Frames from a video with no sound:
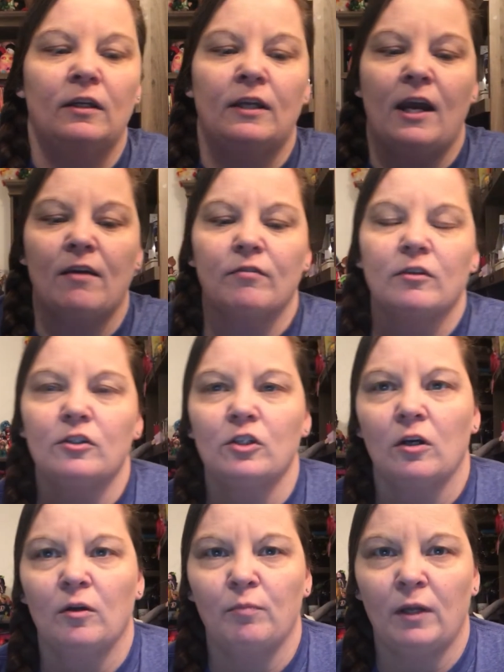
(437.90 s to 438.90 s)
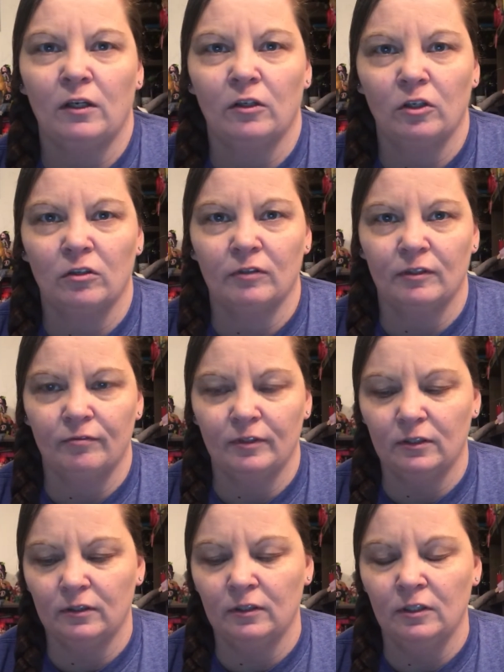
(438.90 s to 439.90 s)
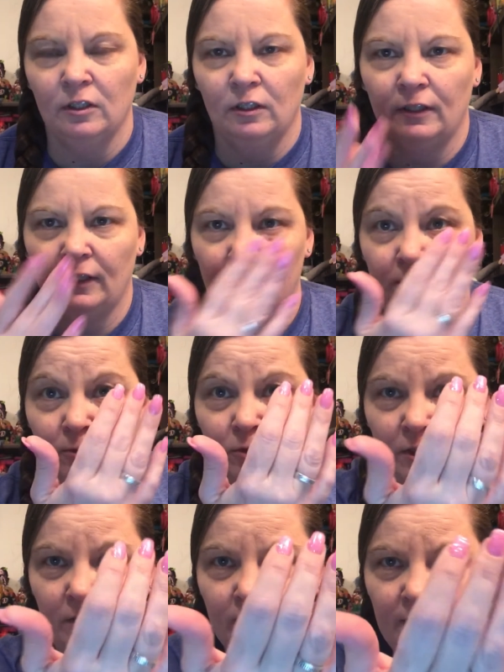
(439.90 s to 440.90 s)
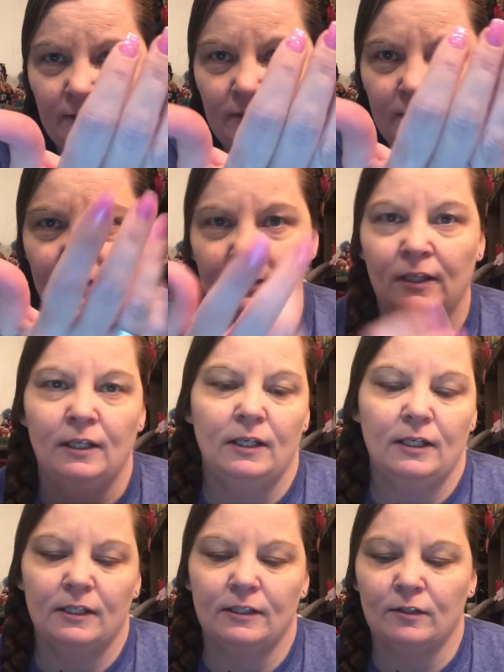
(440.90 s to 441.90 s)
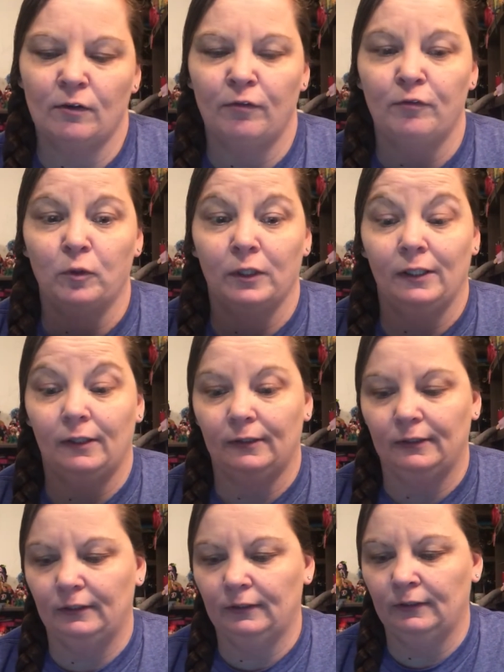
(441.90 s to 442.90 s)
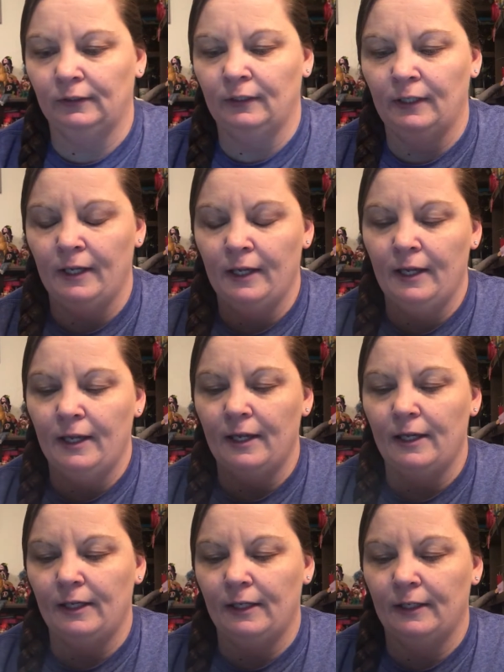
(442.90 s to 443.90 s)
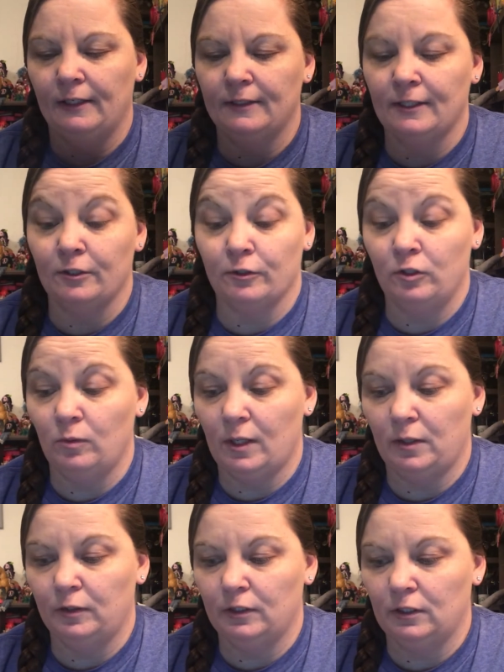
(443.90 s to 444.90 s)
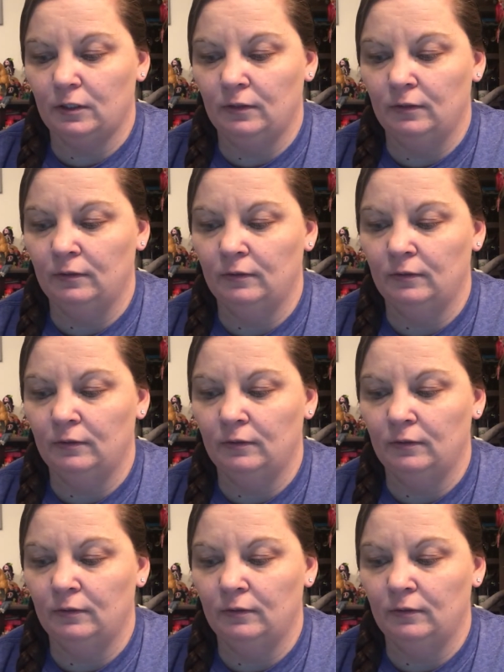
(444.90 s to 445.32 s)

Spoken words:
An average manicure refill, like I do gel nails, is $40. And it takes her 2 hours.